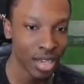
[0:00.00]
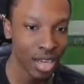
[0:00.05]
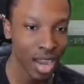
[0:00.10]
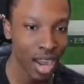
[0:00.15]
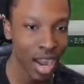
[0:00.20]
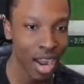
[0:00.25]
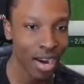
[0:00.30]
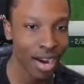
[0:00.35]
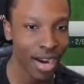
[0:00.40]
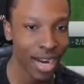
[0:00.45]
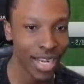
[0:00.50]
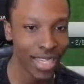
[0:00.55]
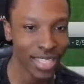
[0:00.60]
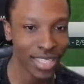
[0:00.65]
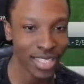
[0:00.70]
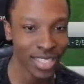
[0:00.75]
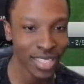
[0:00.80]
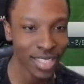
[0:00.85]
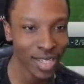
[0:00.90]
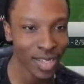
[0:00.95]
All
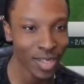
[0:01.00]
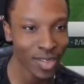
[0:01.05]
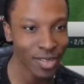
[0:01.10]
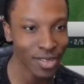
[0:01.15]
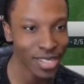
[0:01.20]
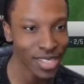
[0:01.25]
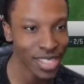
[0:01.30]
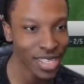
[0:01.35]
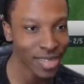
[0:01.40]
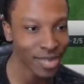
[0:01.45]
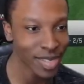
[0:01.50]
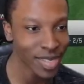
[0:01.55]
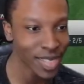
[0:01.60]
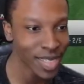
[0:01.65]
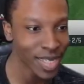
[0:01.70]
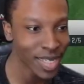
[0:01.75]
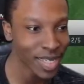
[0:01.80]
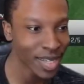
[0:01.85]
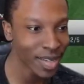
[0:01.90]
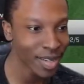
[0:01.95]
right, so, you know what I'm
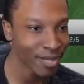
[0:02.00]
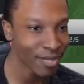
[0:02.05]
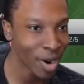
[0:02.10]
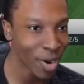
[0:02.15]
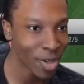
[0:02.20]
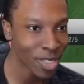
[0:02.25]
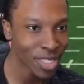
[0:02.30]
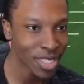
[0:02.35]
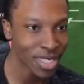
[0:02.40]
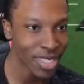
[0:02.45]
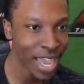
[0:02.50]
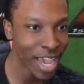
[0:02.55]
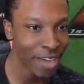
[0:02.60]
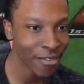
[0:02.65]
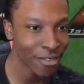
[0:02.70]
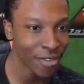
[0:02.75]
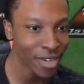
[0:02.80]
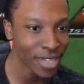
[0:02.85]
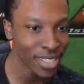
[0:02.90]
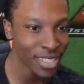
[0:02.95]
saying? Bro,
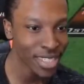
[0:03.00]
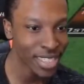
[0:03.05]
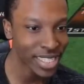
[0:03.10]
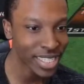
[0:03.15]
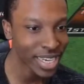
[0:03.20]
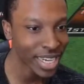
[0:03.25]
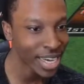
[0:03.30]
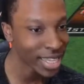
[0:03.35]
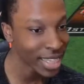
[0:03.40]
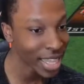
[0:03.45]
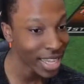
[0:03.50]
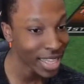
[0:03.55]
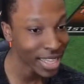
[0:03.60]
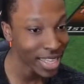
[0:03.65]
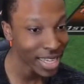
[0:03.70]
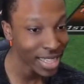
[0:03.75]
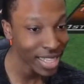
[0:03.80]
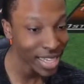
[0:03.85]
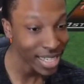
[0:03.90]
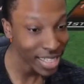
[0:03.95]
Stanford, they're,
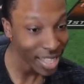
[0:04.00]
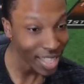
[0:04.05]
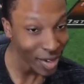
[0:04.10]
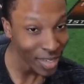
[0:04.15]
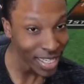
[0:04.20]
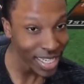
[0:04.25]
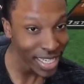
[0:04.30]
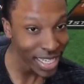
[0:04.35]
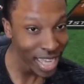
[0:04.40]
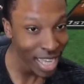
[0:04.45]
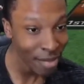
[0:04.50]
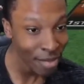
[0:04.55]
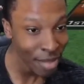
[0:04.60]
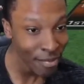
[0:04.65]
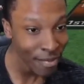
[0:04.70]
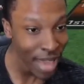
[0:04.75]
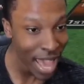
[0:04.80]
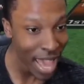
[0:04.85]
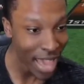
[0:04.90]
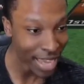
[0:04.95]
they they
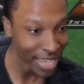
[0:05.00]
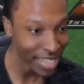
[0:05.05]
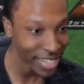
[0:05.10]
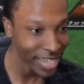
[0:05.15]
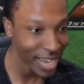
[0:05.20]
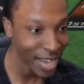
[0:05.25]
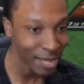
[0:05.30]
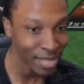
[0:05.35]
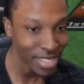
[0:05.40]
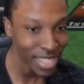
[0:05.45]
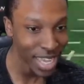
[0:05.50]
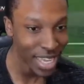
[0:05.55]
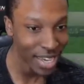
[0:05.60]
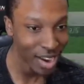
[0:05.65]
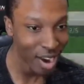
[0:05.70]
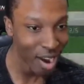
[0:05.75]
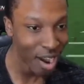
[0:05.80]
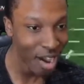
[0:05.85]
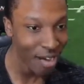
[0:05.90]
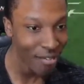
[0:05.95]
coming back. You know what I'm saying?
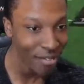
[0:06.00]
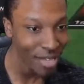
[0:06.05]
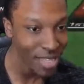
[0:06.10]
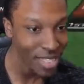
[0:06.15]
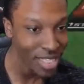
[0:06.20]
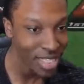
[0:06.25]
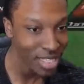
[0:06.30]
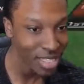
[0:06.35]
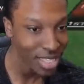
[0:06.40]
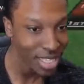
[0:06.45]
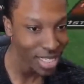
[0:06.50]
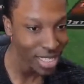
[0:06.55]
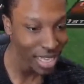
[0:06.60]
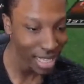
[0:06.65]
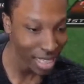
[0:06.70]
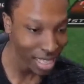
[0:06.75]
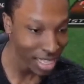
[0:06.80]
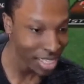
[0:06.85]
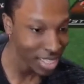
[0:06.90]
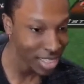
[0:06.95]
Their offense is looking,
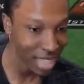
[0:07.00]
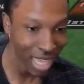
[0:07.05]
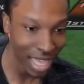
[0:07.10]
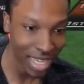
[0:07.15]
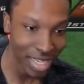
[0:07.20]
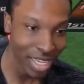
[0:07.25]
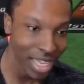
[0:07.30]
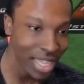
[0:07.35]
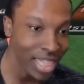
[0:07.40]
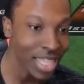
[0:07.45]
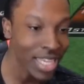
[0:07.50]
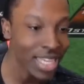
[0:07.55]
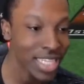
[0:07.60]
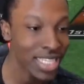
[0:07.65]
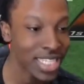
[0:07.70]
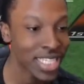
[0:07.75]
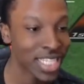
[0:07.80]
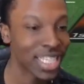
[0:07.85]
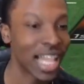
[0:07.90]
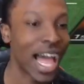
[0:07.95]
they're looking like, they're
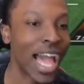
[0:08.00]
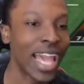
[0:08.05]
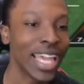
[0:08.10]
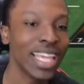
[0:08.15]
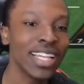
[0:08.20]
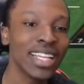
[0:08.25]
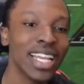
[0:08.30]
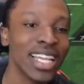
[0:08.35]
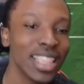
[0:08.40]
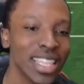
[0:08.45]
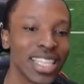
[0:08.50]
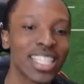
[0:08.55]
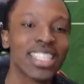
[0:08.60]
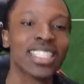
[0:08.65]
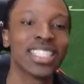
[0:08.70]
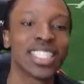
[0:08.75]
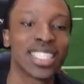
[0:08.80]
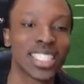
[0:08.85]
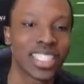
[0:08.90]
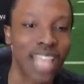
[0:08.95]
looking slight. They're
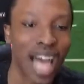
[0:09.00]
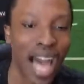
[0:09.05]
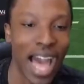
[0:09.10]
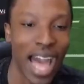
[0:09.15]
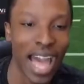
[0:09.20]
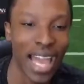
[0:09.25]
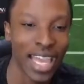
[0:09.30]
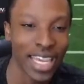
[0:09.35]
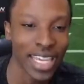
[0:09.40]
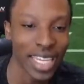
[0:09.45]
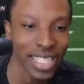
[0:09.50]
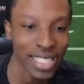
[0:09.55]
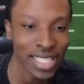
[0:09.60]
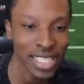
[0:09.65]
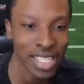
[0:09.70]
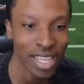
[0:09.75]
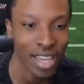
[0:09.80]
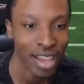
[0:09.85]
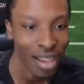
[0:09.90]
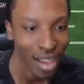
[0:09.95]
looking
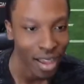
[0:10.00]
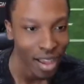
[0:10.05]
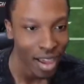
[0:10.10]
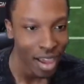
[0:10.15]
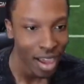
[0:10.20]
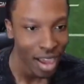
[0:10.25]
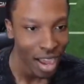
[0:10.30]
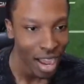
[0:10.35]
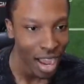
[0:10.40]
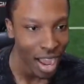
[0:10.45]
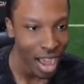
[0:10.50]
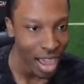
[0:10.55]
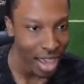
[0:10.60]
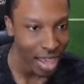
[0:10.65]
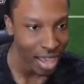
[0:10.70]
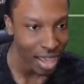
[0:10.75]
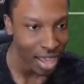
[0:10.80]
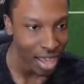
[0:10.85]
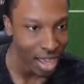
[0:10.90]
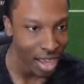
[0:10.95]
slight. All
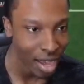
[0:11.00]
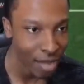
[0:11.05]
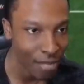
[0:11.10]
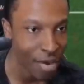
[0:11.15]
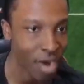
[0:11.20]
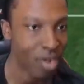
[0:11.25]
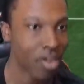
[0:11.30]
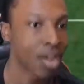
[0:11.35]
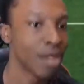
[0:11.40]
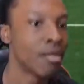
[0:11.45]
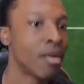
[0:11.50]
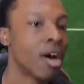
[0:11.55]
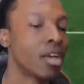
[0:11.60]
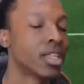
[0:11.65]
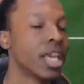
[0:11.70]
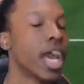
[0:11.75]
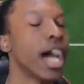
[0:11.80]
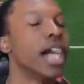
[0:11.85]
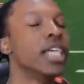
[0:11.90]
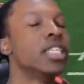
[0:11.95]
right, uh, bro, come
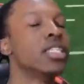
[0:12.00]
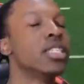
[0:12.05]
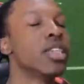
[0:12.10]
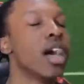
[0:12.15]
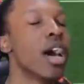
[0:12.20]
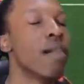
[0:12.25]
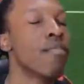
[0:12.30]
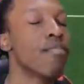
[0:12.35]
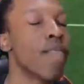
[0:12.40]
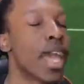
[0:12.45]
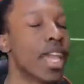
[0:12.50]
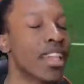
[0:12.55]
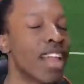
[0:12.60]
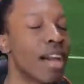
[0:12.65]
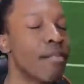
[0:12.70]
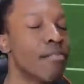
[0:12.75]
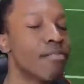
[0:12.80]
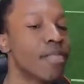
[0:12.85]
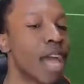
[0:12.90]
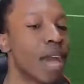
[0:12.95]
on, guys. I'm like,
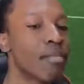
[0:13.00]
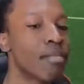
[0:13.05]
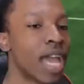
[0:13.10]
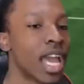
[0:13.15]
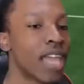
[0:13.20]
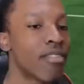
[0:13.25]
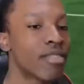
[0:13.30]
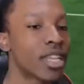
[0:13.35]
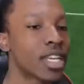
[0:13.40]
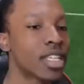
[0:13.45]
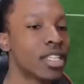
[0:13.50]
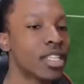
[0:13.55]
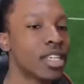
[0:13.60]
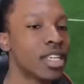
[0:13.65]
I'm not even gonna look.